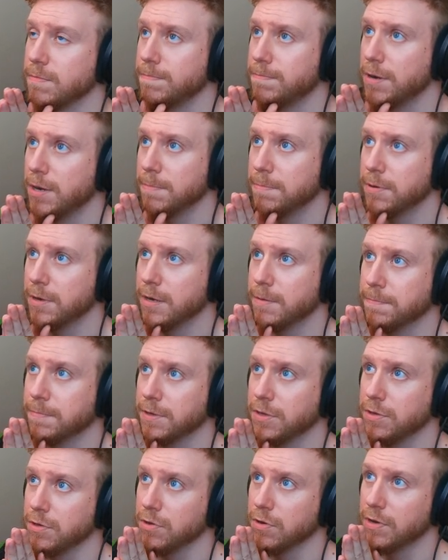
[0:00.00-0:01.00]
bump up
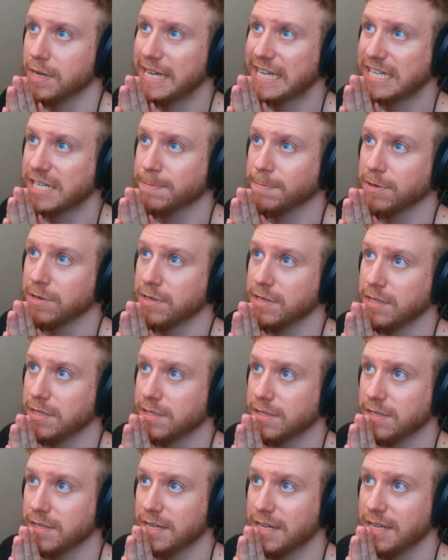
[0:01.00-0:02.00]
your
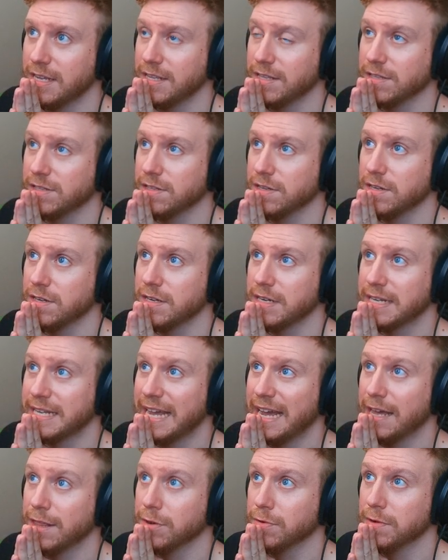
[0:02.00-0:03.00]
experience in certain
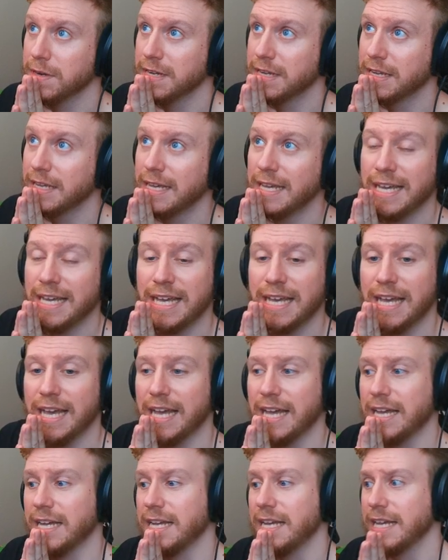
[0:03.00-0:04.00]
gathering
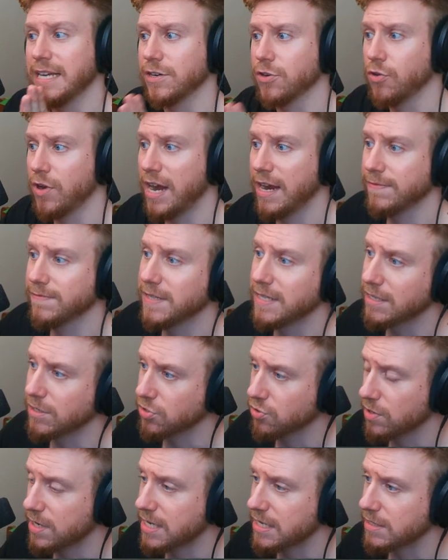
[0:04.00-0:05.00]
and crafting
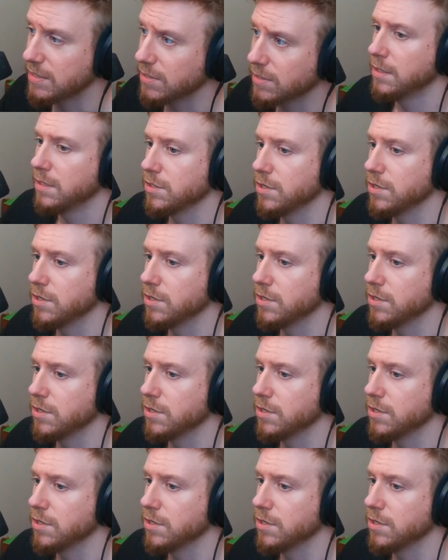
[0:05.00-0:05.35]
trades.